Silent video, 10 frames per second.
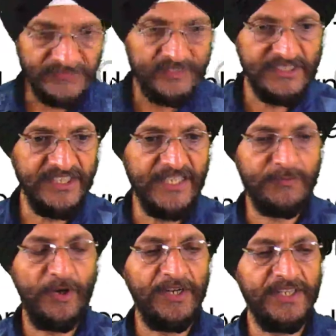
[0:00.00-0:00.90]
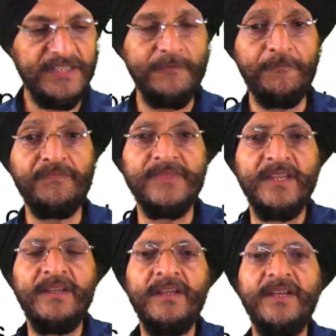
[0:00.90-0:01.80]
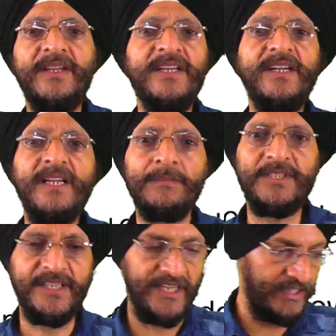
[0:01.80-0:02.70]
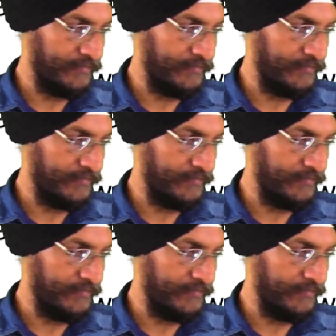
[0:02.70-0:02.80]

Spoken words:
Next point is real-time scanning.